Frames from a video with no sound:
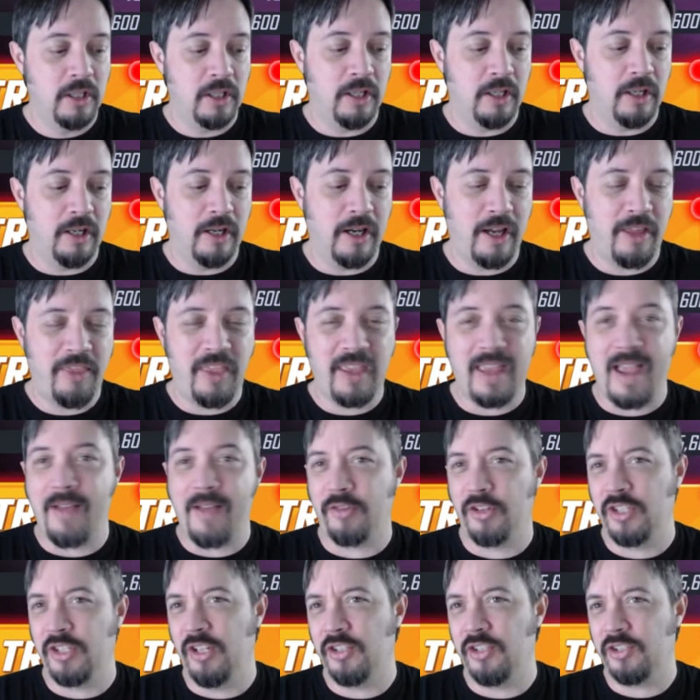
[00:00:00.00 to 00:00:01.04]
I think
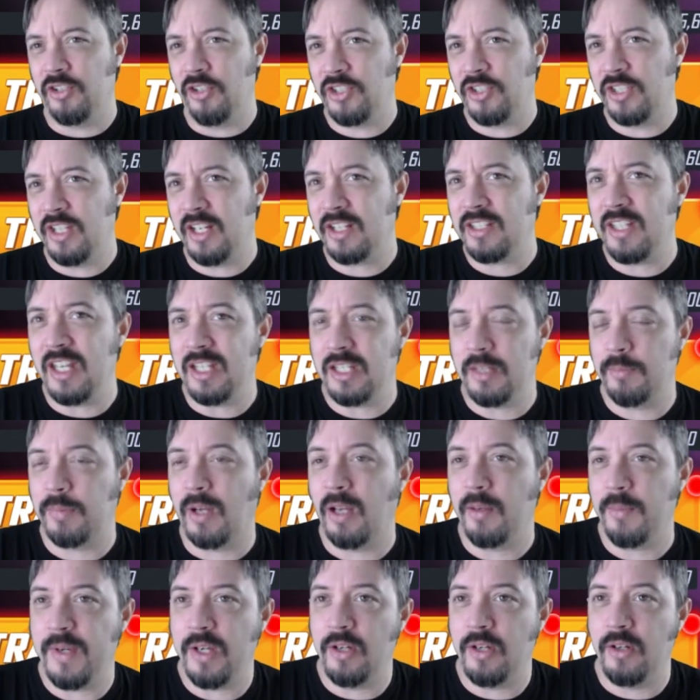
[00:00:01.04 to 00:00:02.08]
after Sinister 6, he should
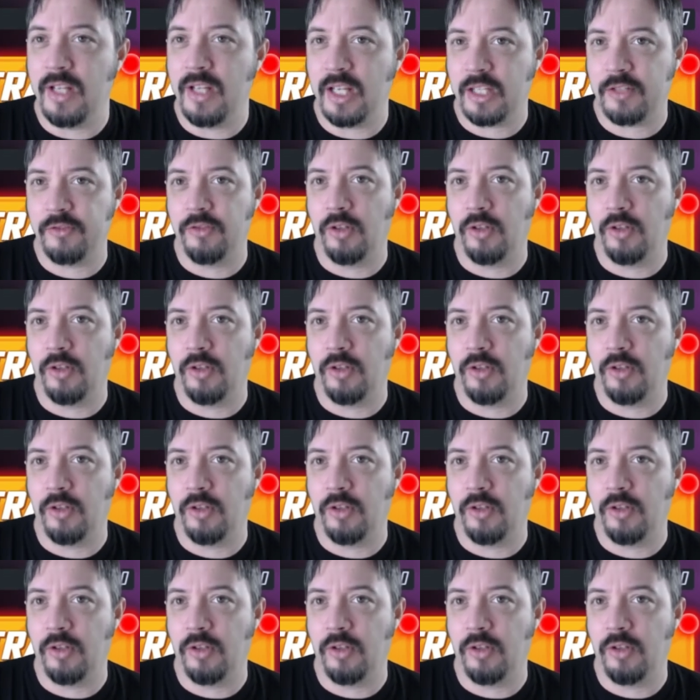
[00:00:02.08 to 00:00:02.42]
probably be your next